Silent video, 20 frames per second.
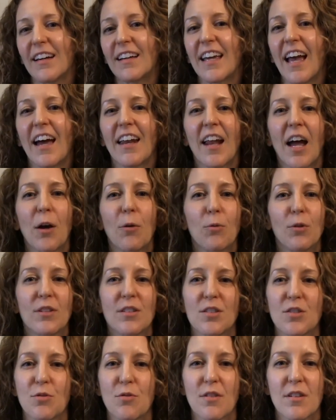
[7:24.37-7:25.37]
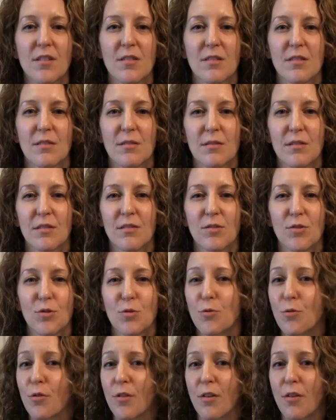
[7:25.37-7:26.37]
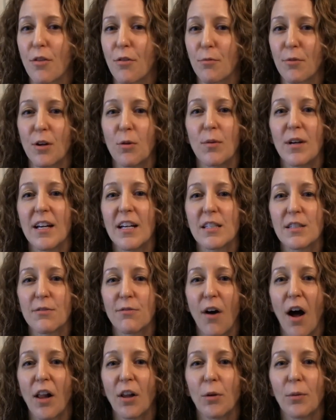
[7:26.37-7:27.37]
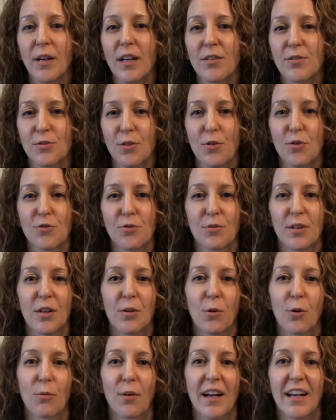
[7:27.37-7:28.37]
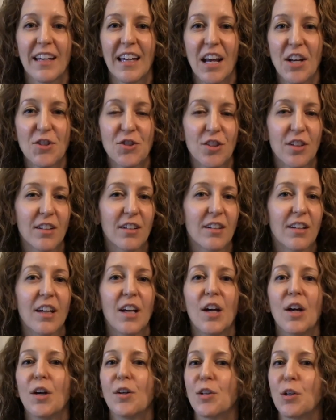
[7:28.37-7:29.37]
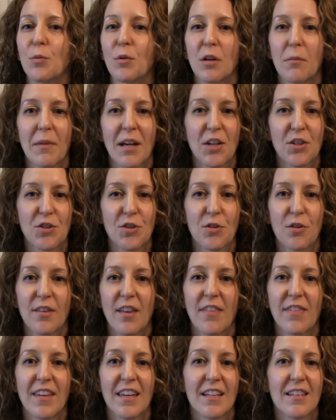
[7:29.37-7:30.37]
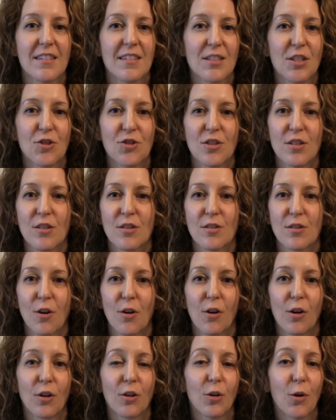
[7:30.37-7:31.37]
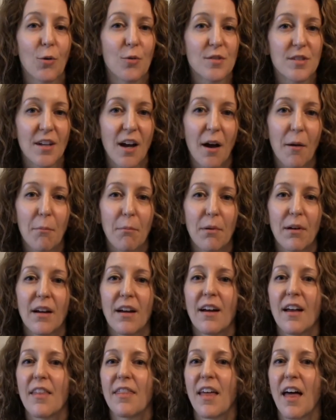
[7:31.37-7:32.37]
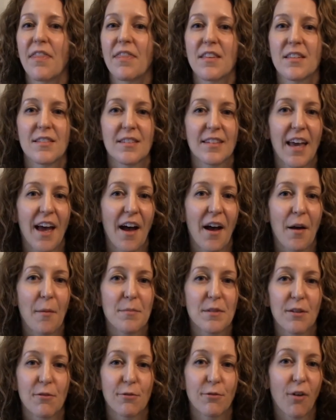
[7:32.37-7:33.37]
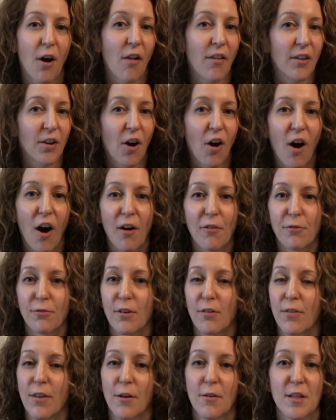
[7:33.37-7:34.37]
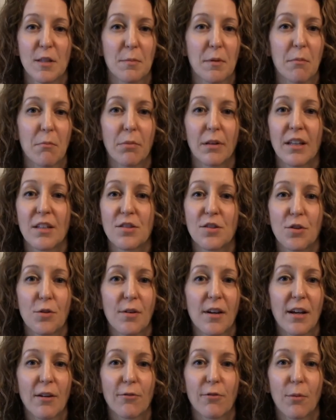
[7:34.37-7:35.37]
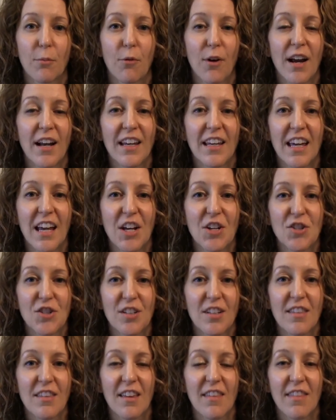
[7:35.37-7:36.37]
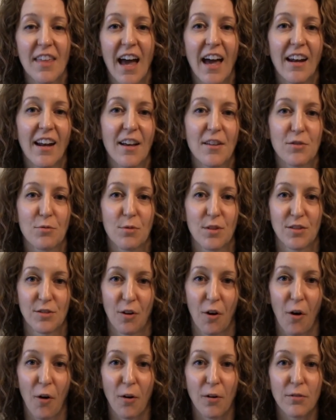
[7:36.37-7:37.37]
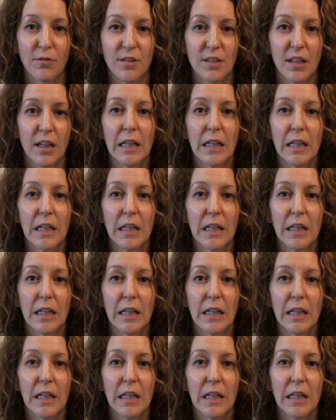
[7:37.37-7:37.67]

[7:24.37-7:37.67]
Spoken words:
Again, I wouldn't do this sooner than 3 weeks following surgery or radiation. You want to make sure that the incisions are closed up, that the scabs have fallen off, if there has been blistering from radiation, that has resolved.